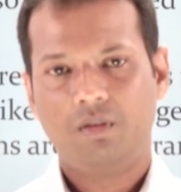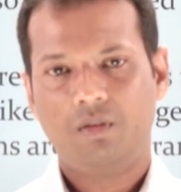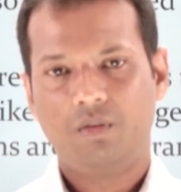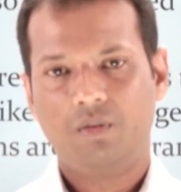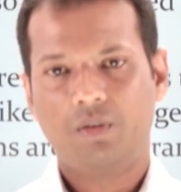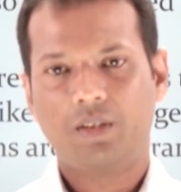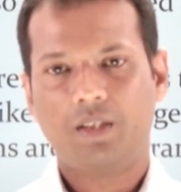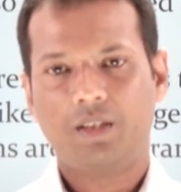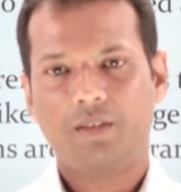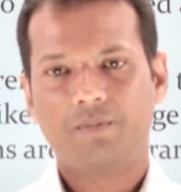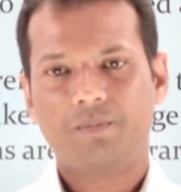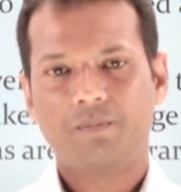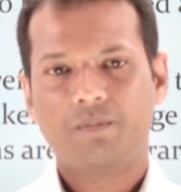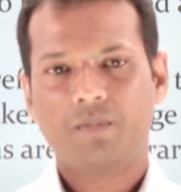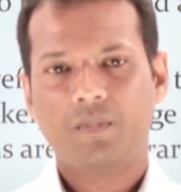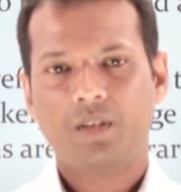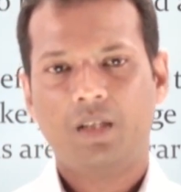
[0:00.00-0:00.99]
okay,
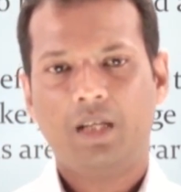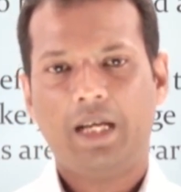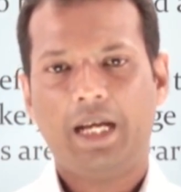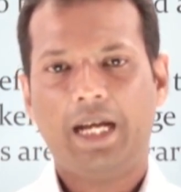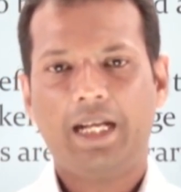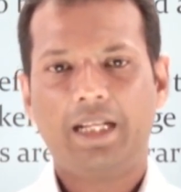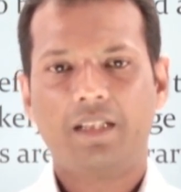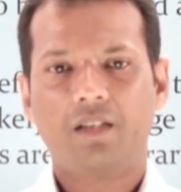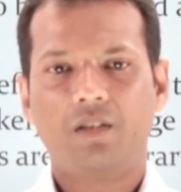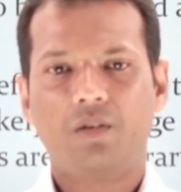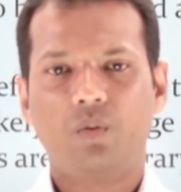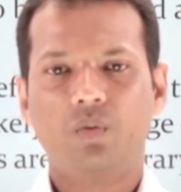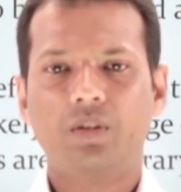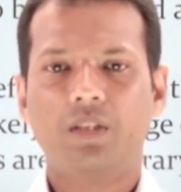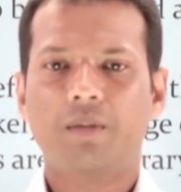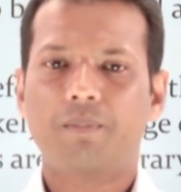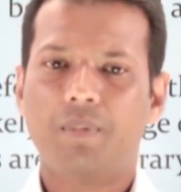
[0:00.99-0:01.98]
and
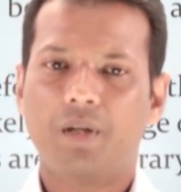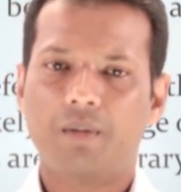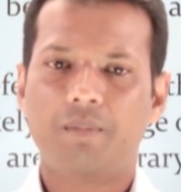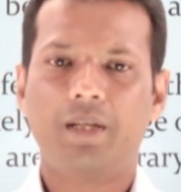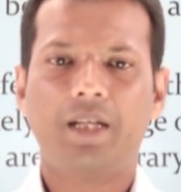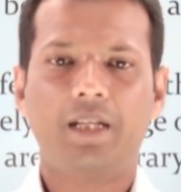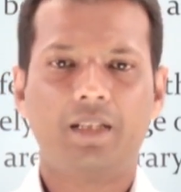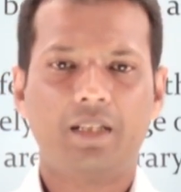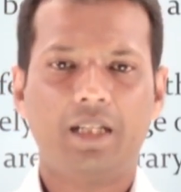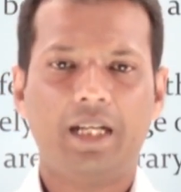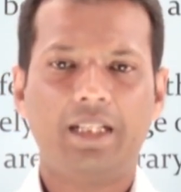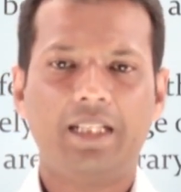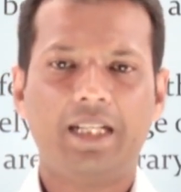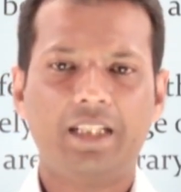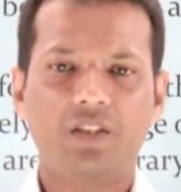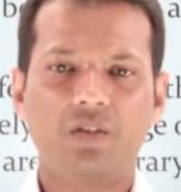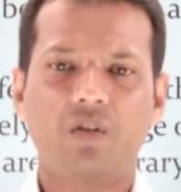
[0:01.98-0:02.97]
those are permanent and
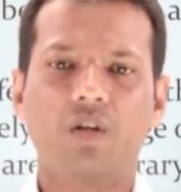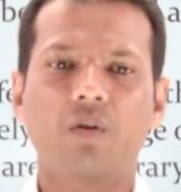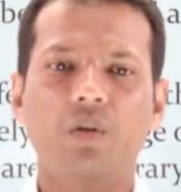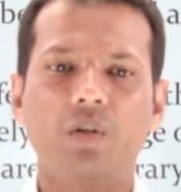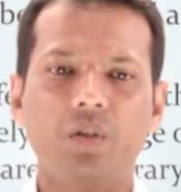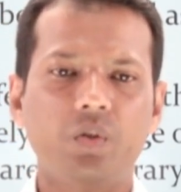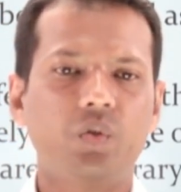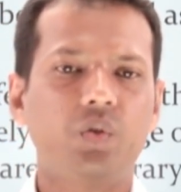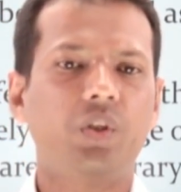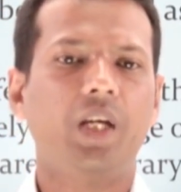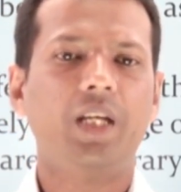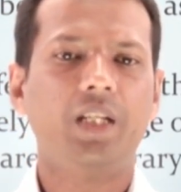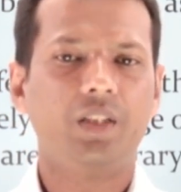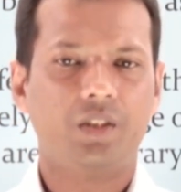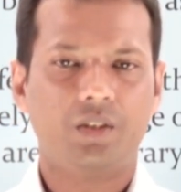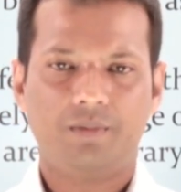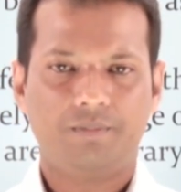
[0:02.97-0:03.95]
that is not going to
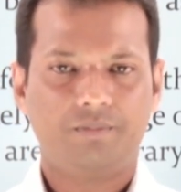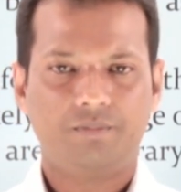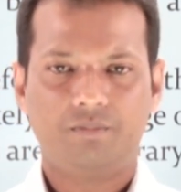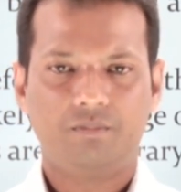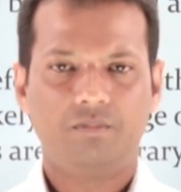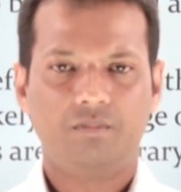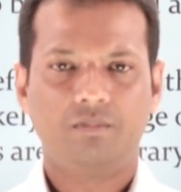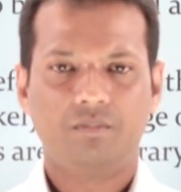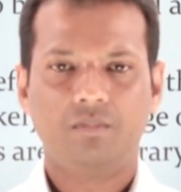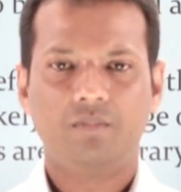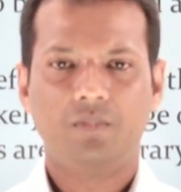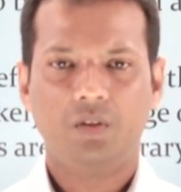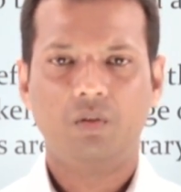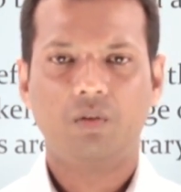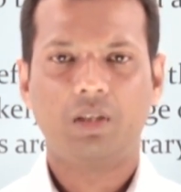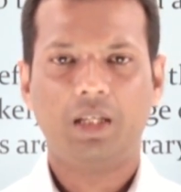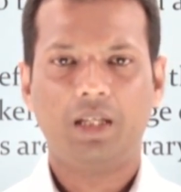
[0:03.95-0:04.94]
change,
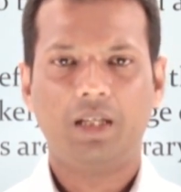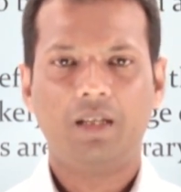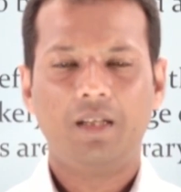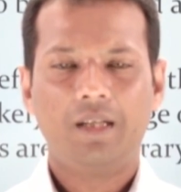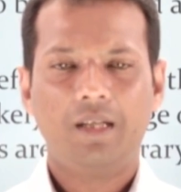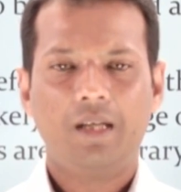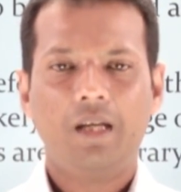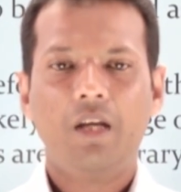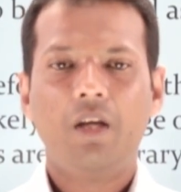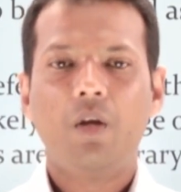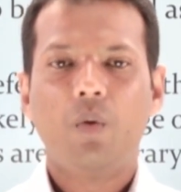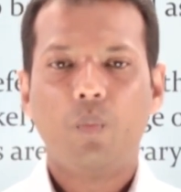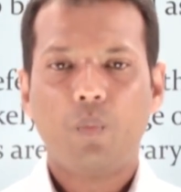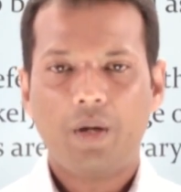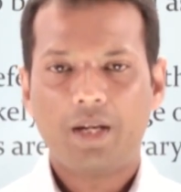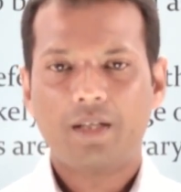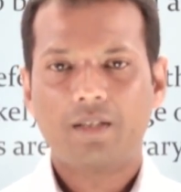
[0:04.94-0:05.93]
okay.
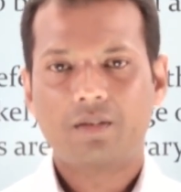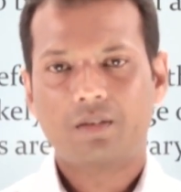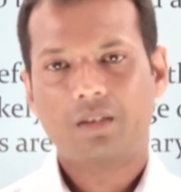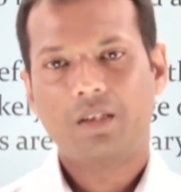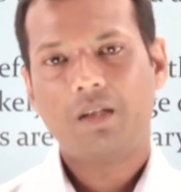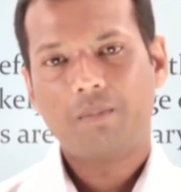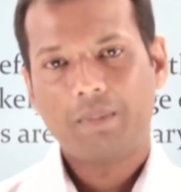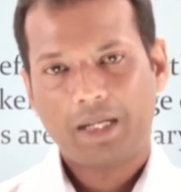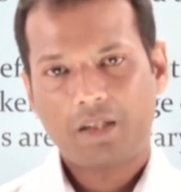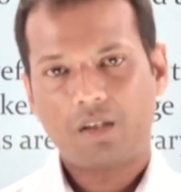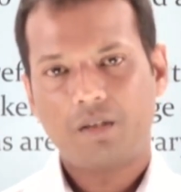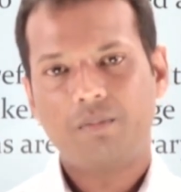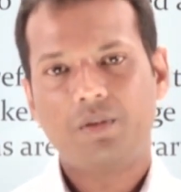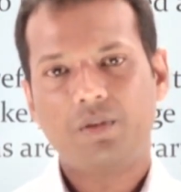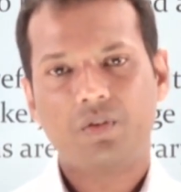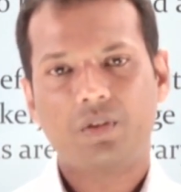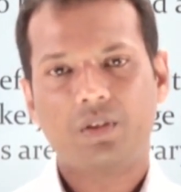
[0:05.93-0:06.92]
Whereas some
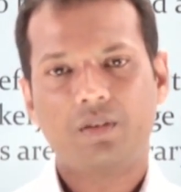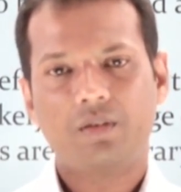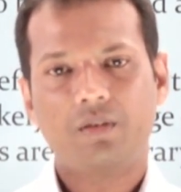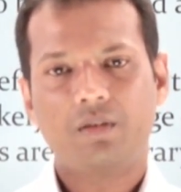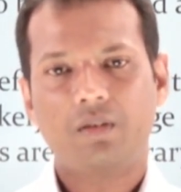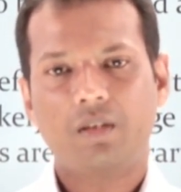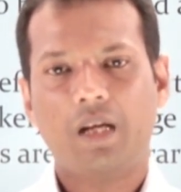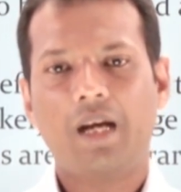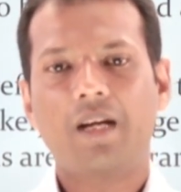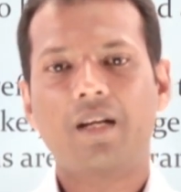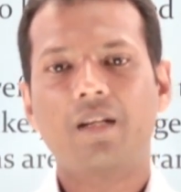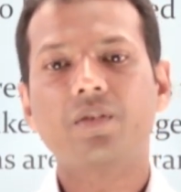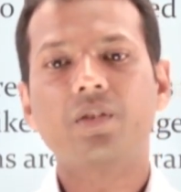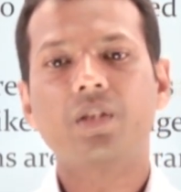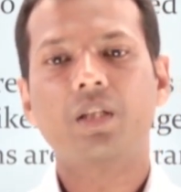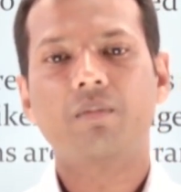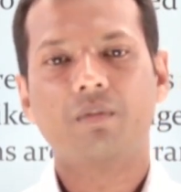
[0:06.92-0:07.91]
attributions are
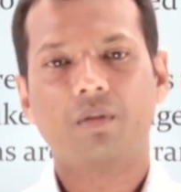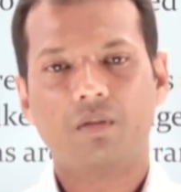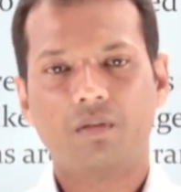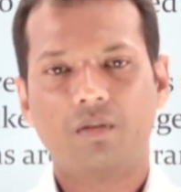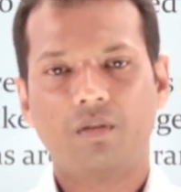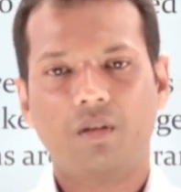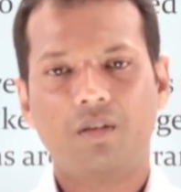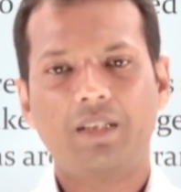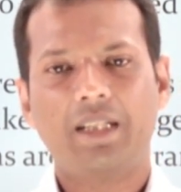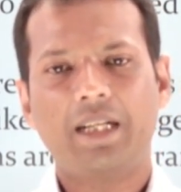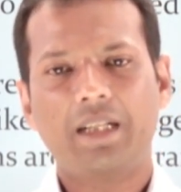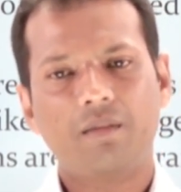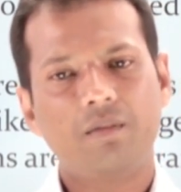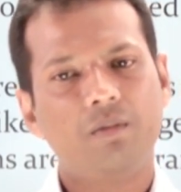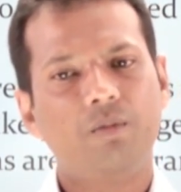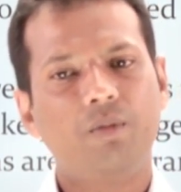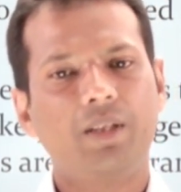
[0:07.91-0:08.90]
unstable, or that
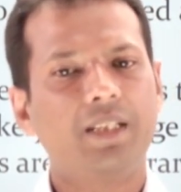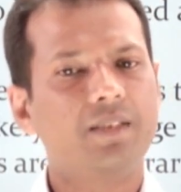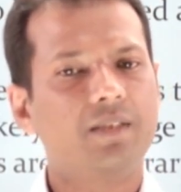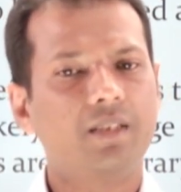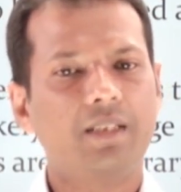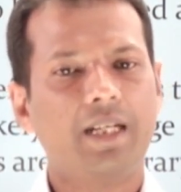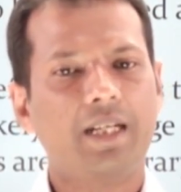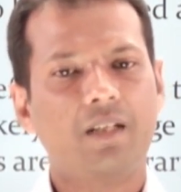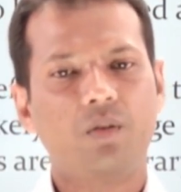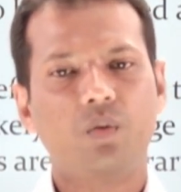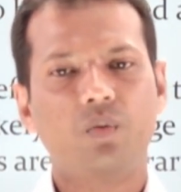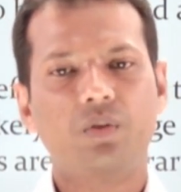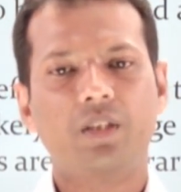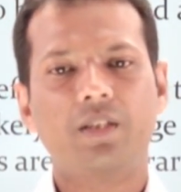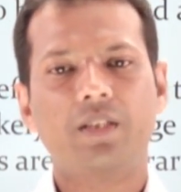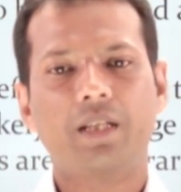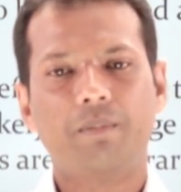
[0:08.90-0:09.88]
we can say that those
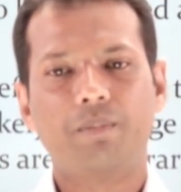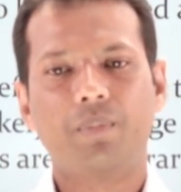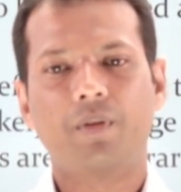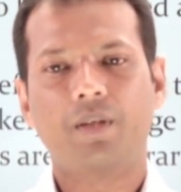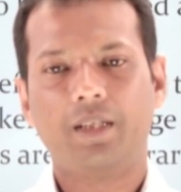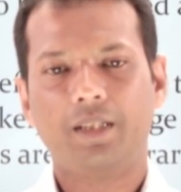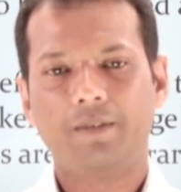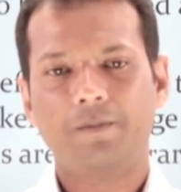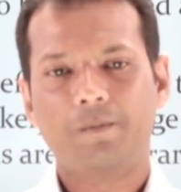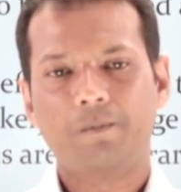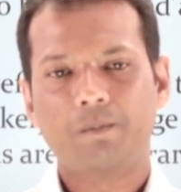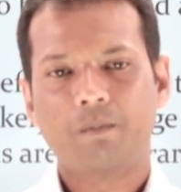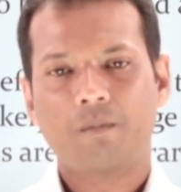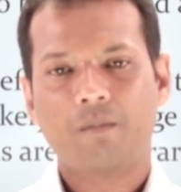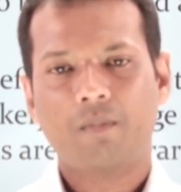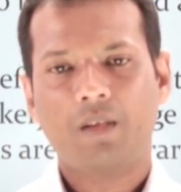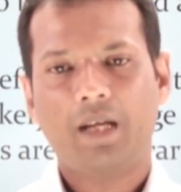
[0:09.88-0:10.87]
are temporary
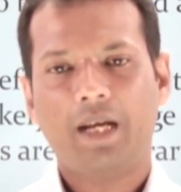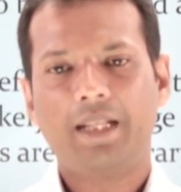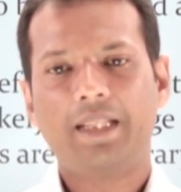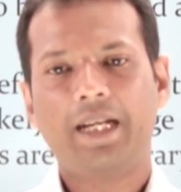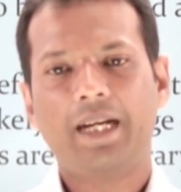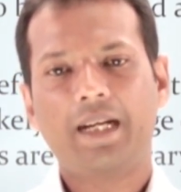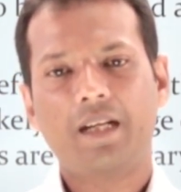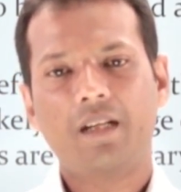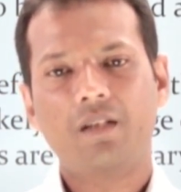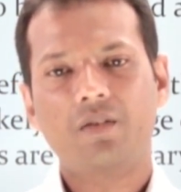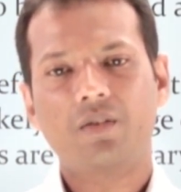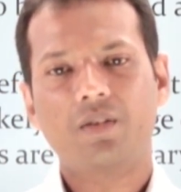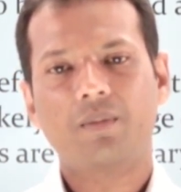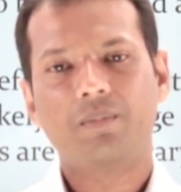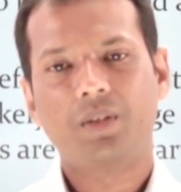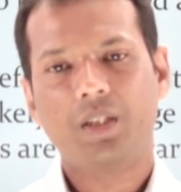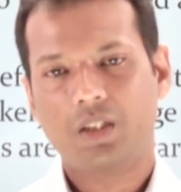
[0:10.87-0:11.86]
and that are
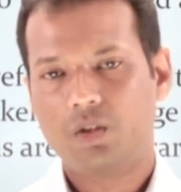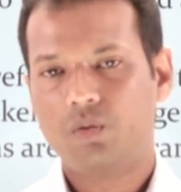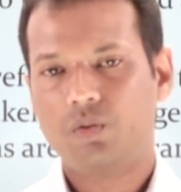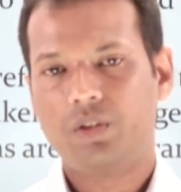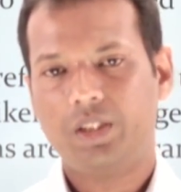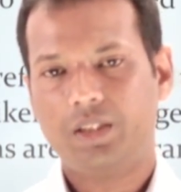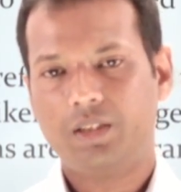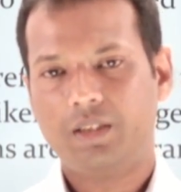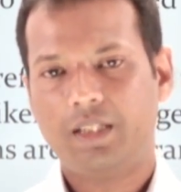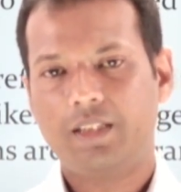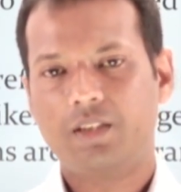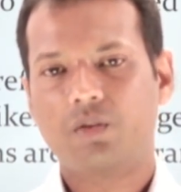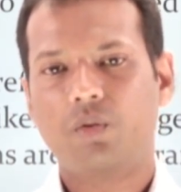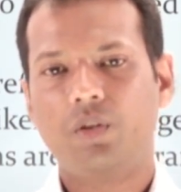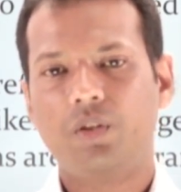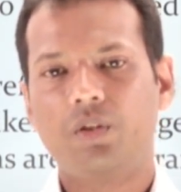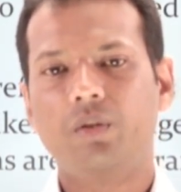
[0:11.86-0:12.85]
subject to change, that is
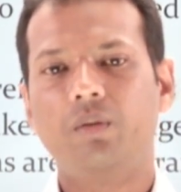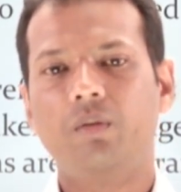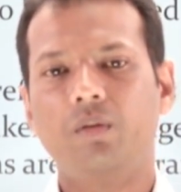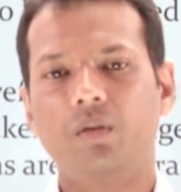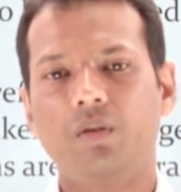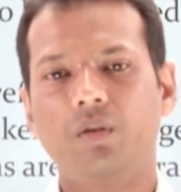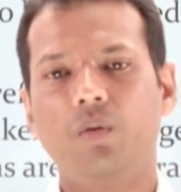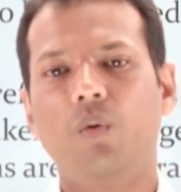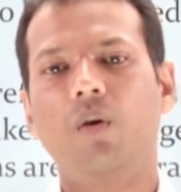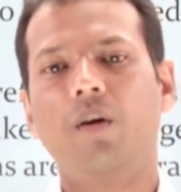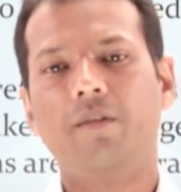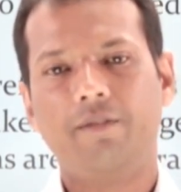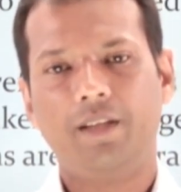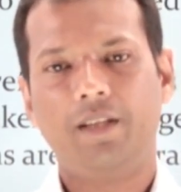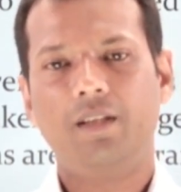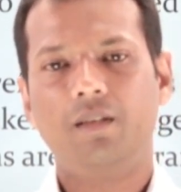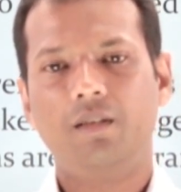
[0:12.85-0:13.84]
going to go
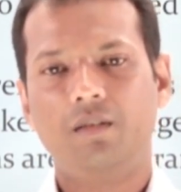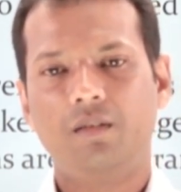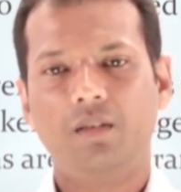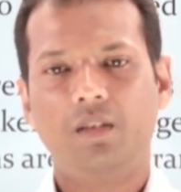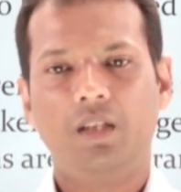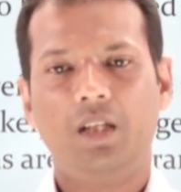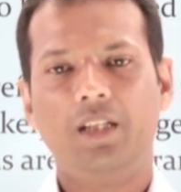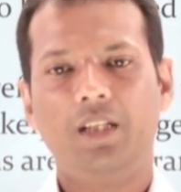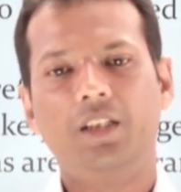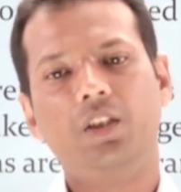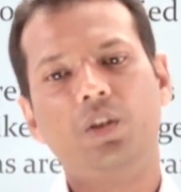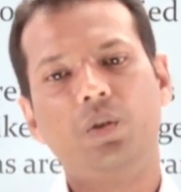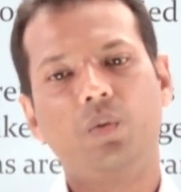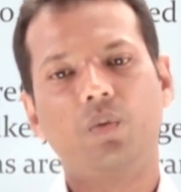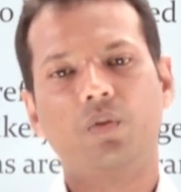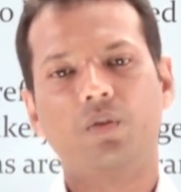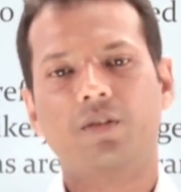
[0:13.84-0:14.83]
away in the
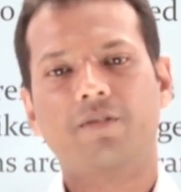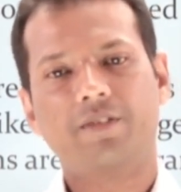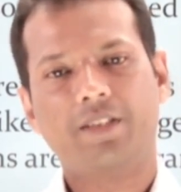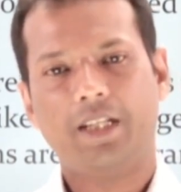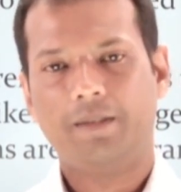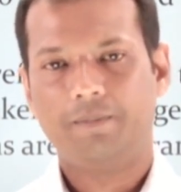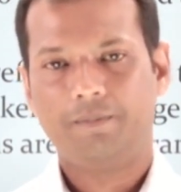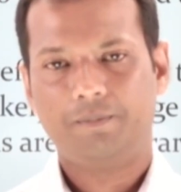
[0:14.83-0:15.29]
due course of time.